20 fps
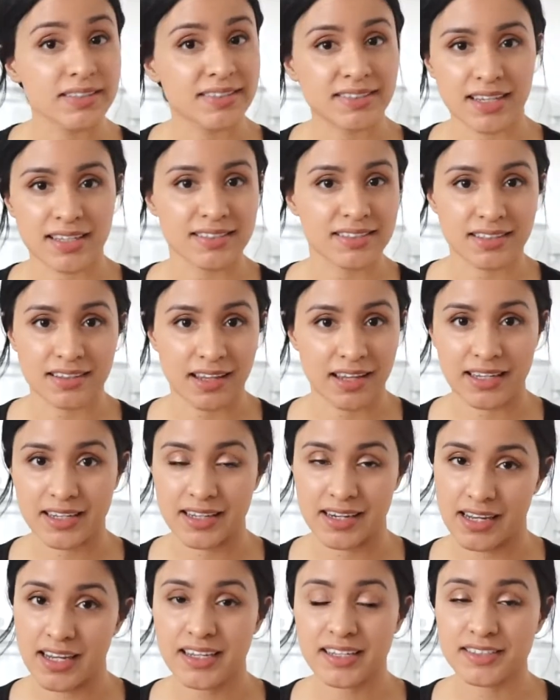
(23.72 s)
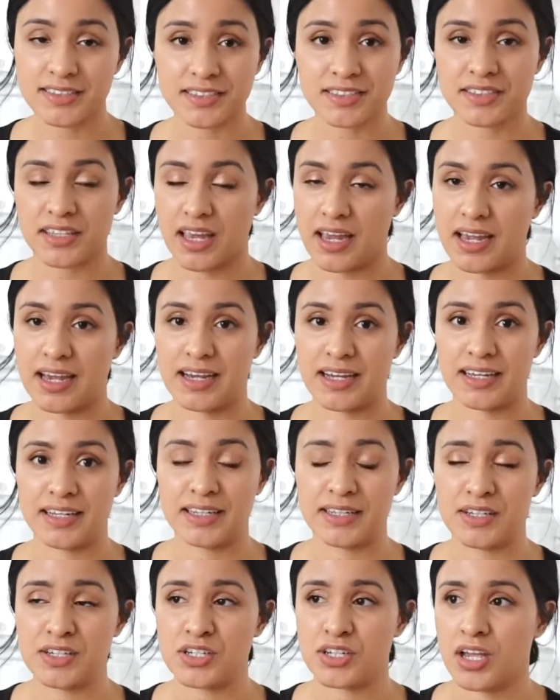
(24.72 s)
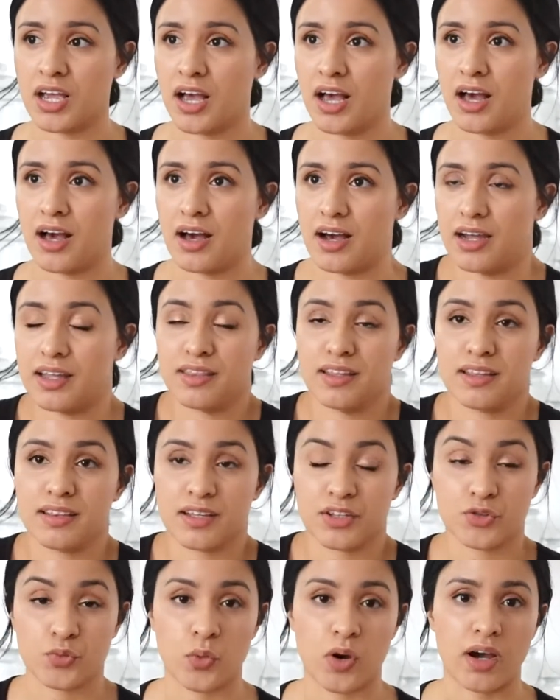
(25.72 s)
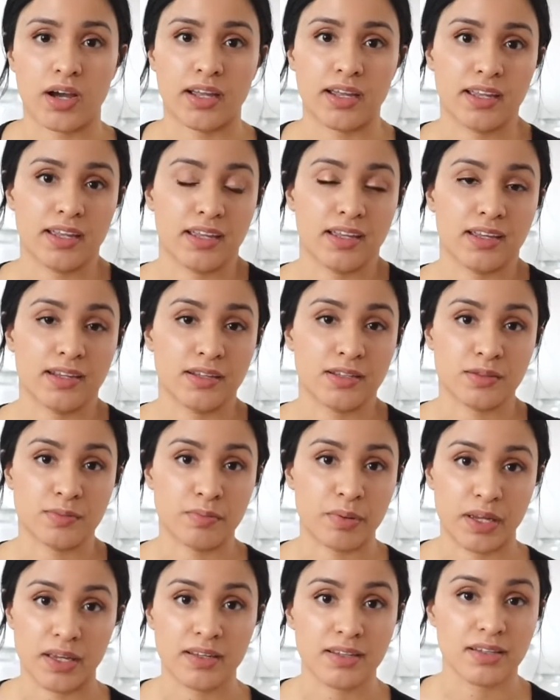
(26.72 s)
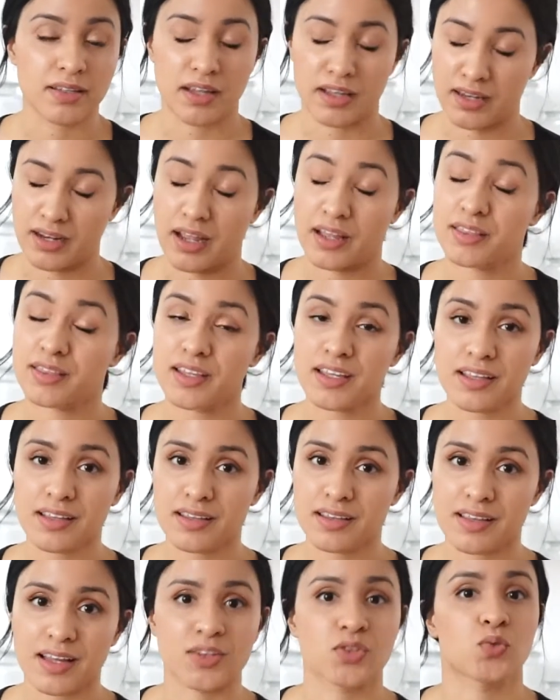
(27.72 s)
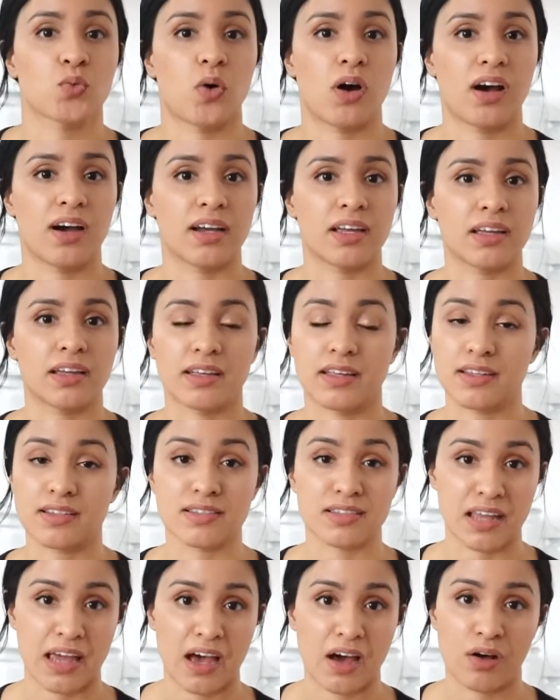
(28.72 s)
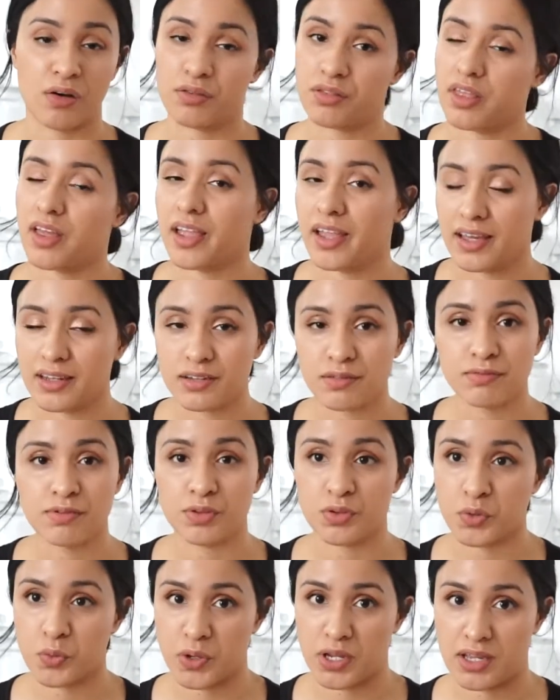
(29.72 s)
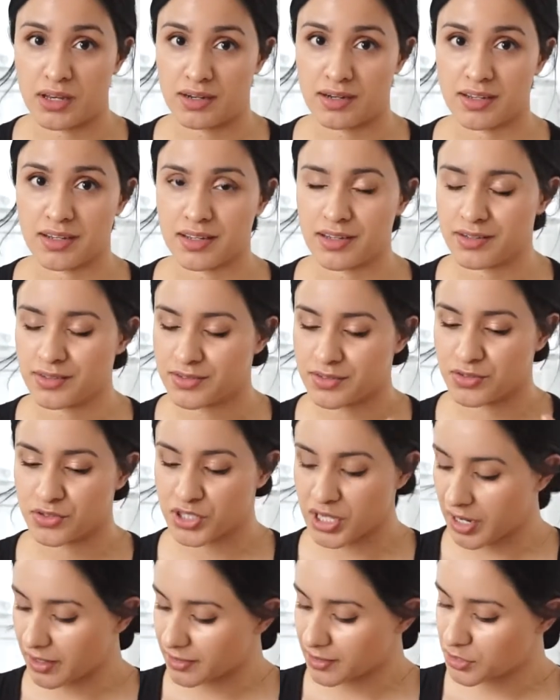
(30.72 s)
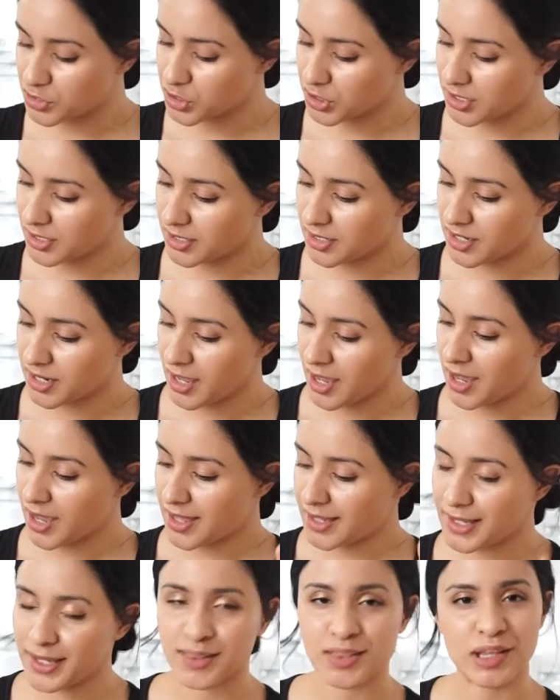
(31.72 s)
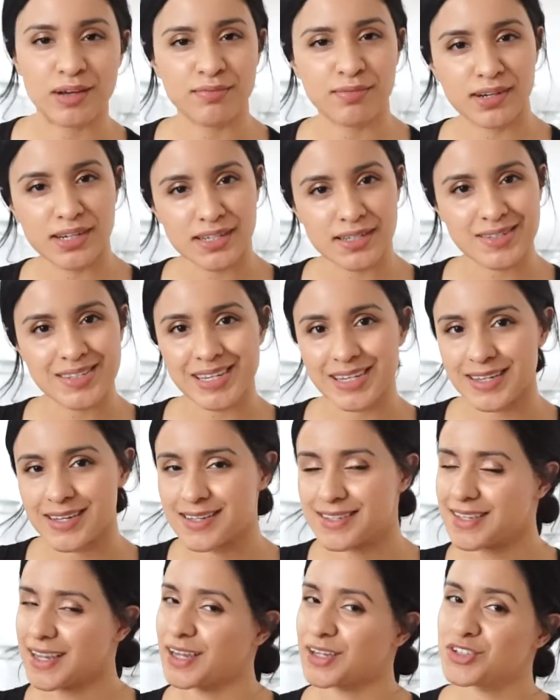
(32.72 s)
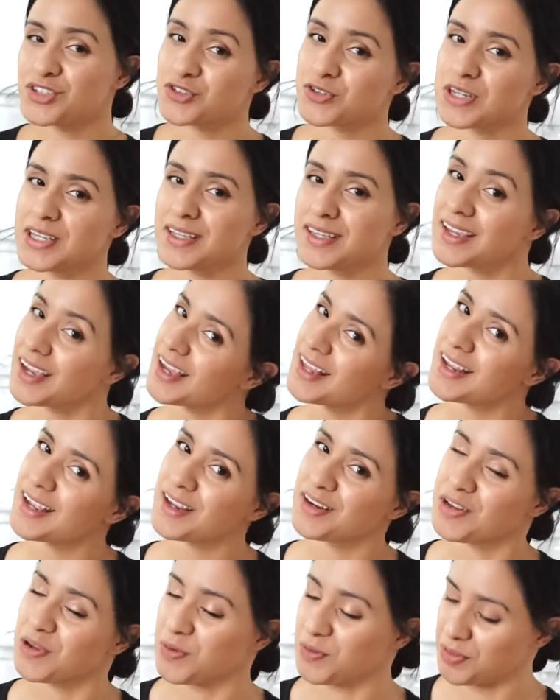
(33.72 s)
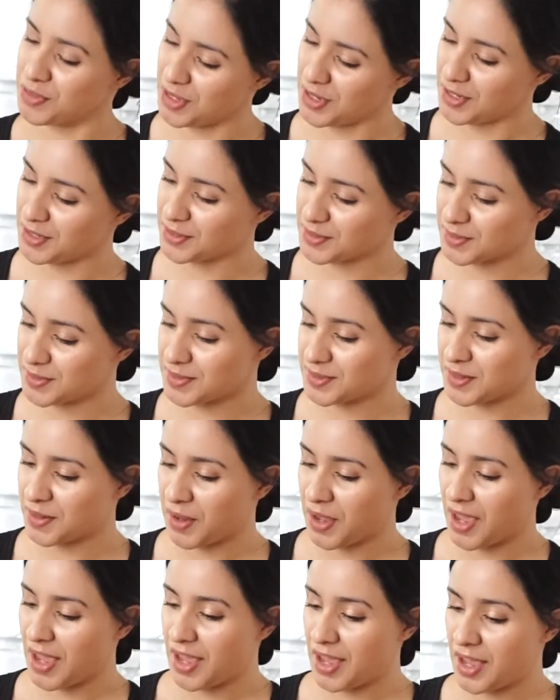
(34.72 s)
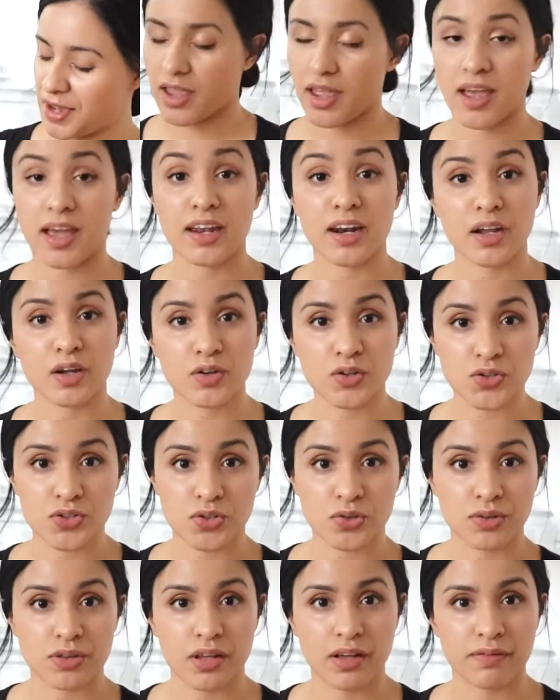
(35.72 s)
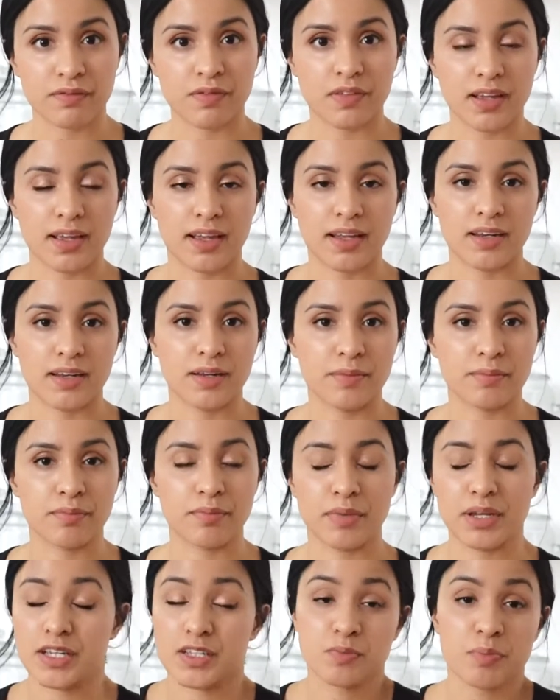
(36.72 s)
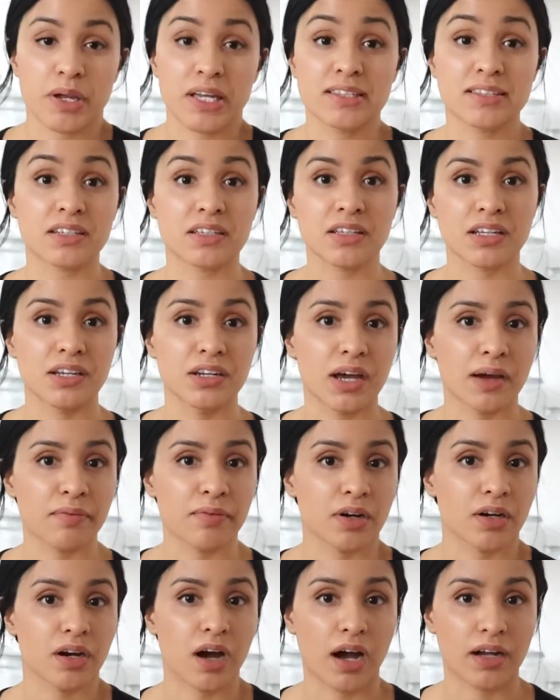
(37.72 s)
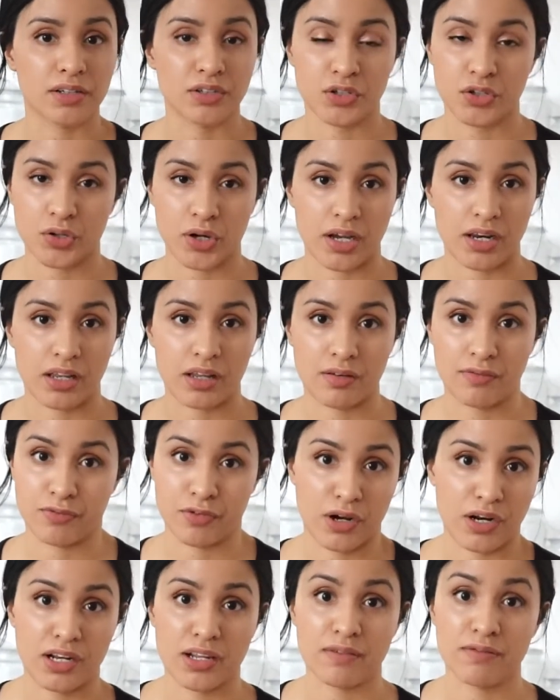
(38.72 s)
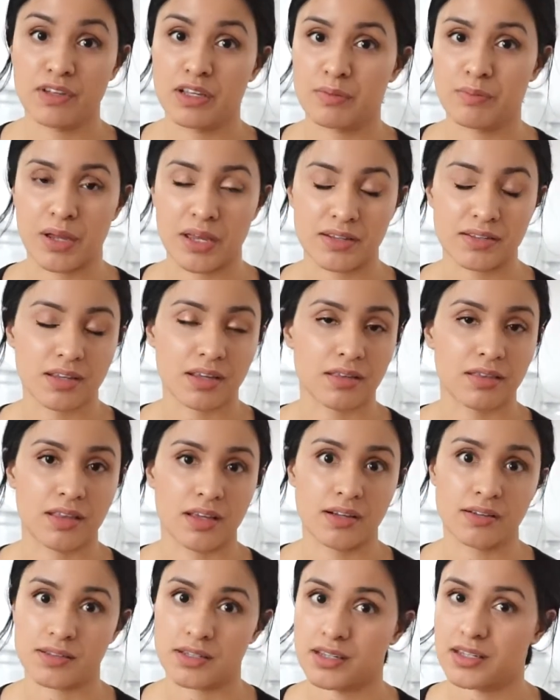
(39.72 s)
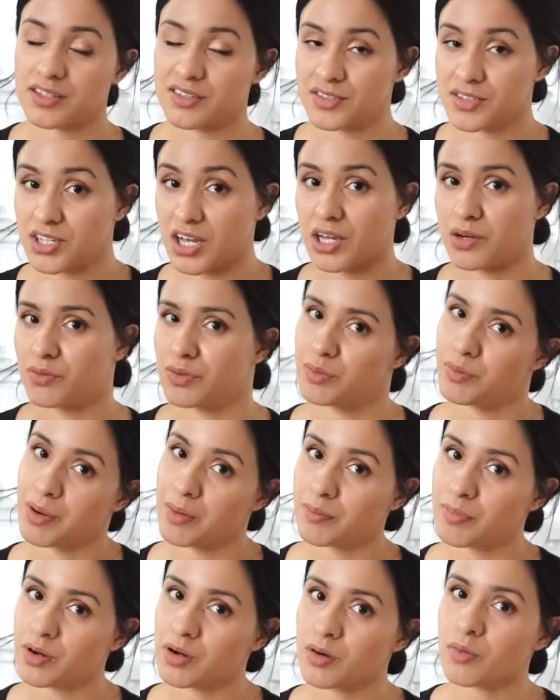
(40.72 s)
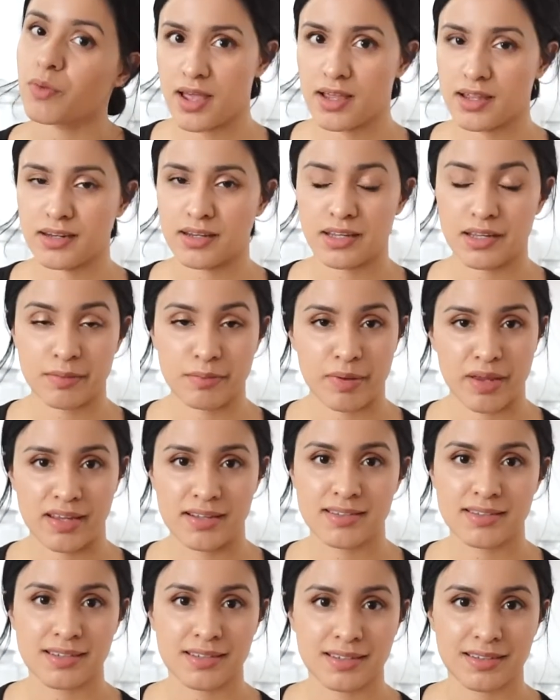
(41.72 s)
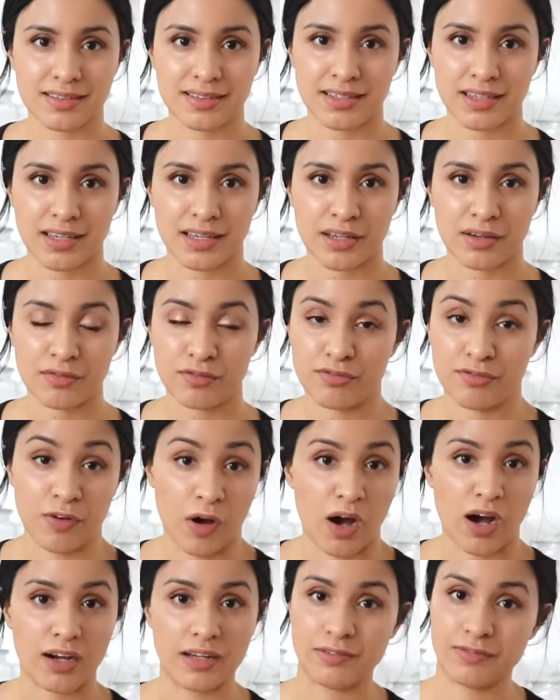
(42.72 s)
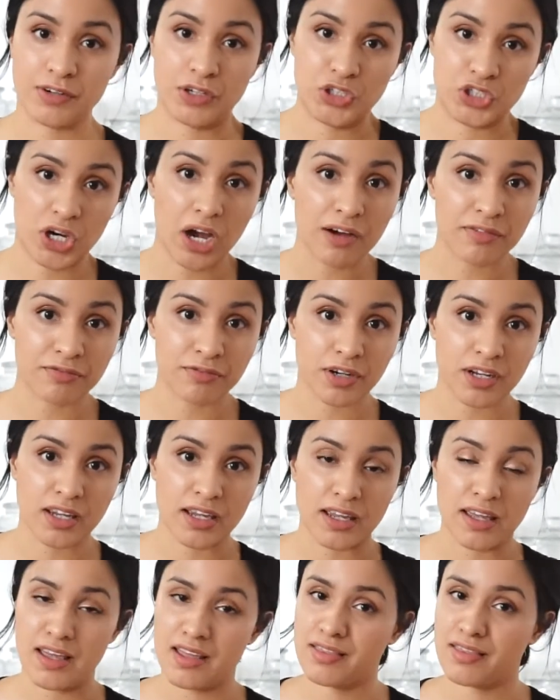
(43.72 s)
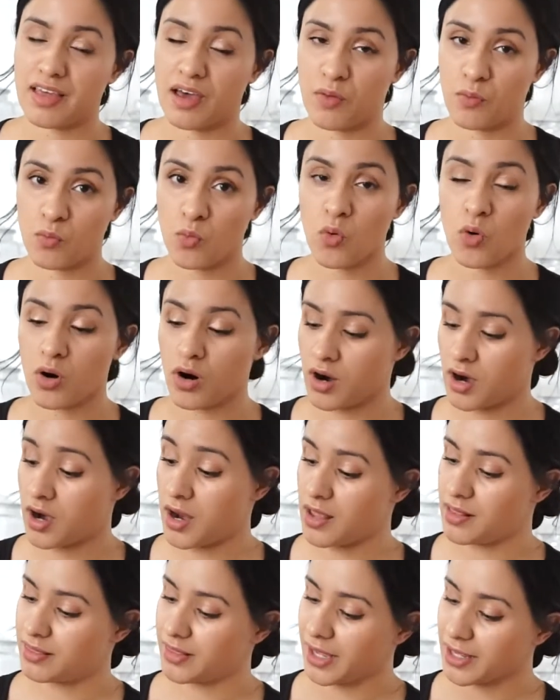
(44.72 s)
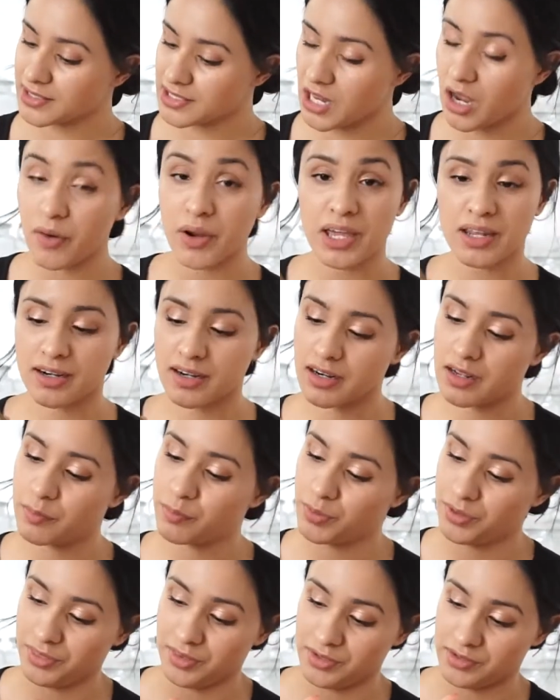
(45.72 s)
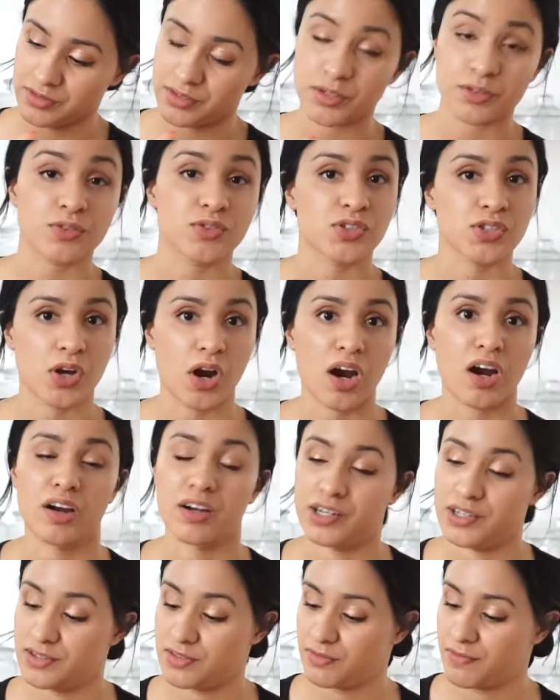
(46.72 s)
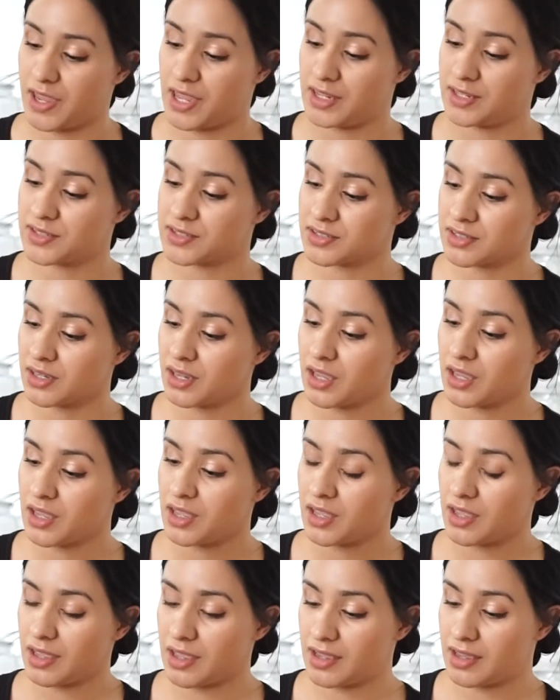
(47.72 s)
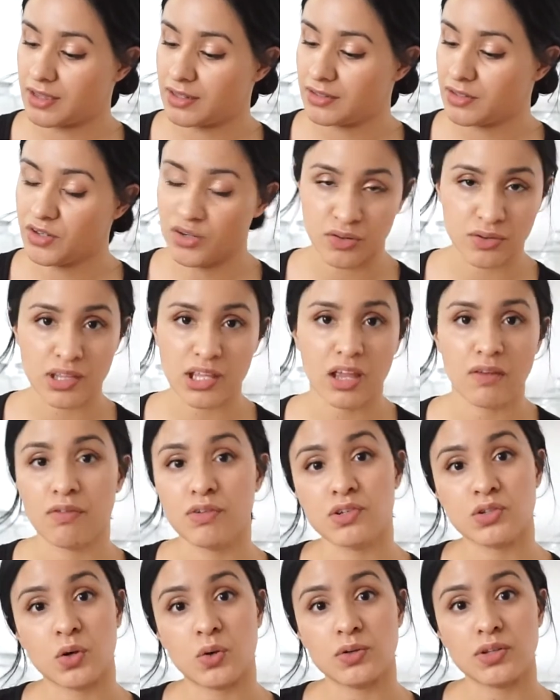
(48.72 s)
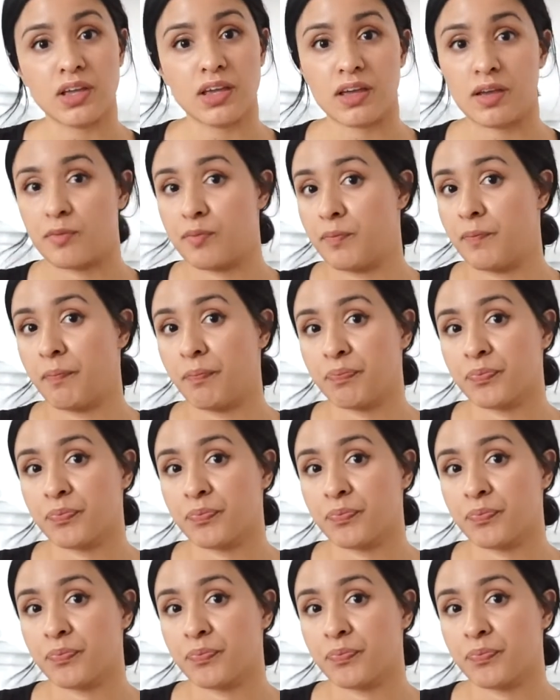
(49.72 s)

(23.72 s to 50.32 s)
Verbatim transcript: he says it like it is and I think that's why he's ba- and I think that's why he's now the hand of the queen. He's intelligent, and I love when he says, "I drink and I know things." And I also love that he's basically never gotten credit for any of the amazing things that he's done. Remember when he basically fought for Joffrey in that war, and that's how he ended up with this little scar on his face. And you know, they even told him